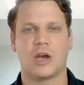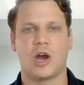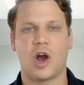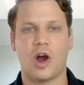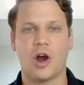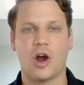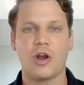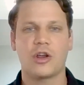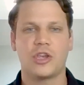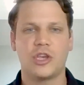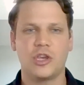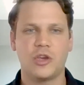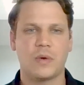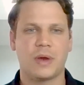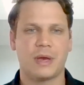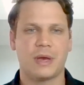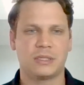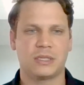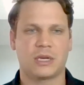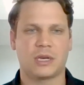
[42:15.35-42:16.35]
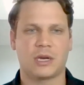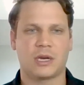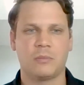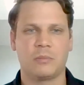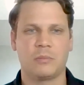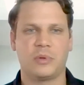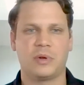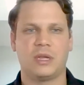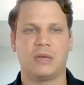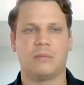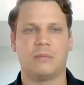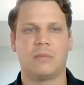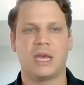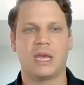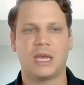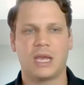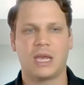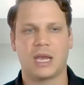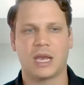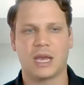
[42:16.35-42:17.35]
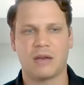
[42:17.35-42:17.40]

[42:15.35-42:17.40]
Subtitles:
are you as a company making